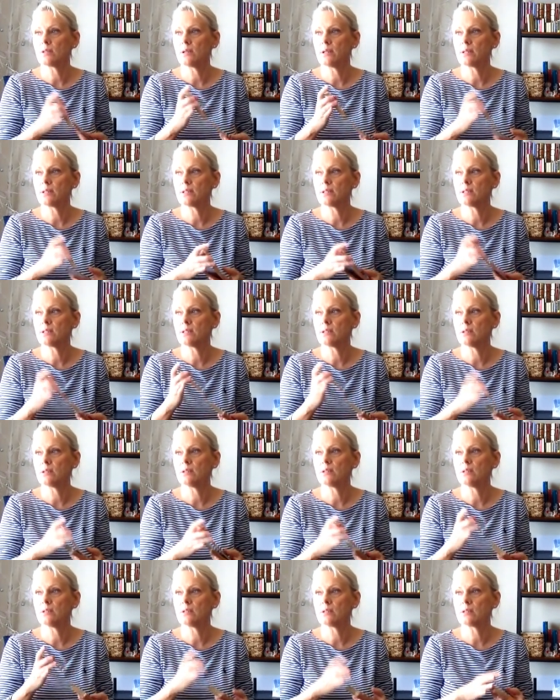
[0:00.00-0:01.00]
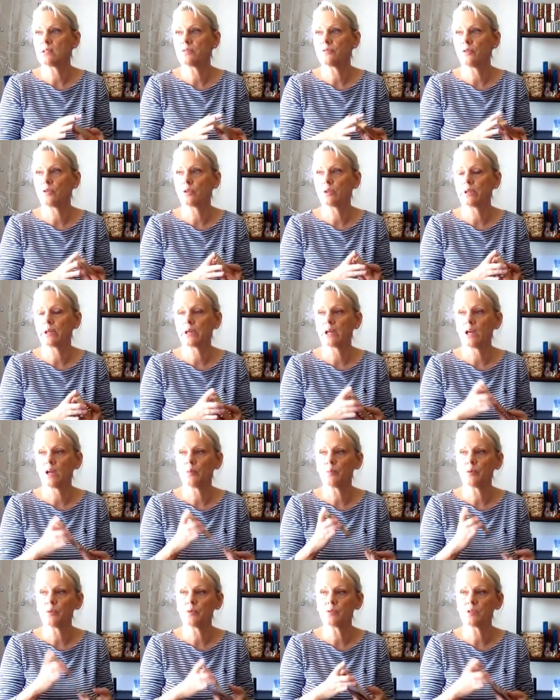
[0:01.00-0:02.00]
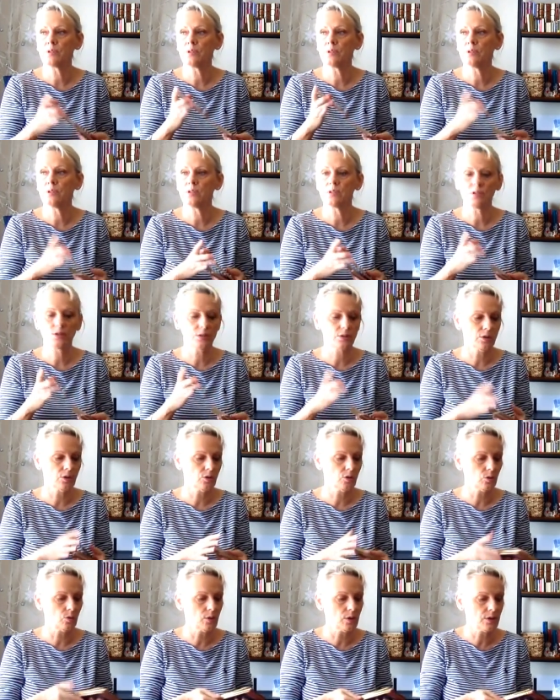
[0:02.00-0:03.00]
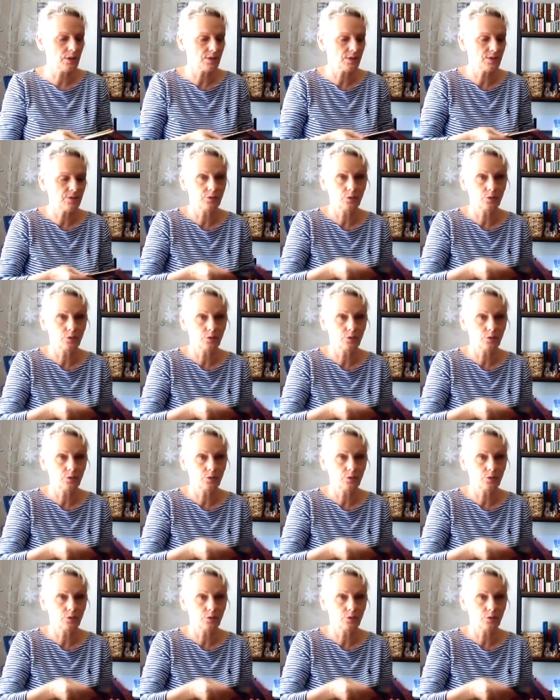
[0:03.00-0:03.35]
Let's see this for the couples and the single ones.